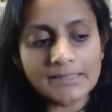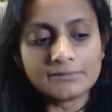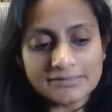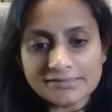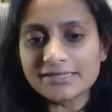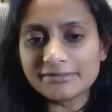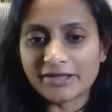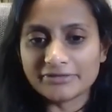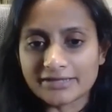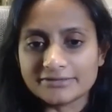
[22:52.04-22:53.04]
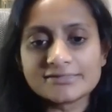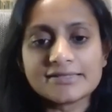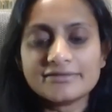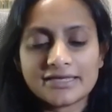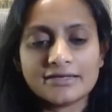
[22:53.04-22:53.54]
let's think about that. Does
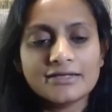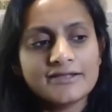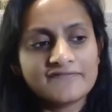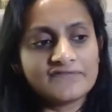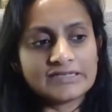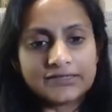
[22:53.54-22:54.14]
that thing fit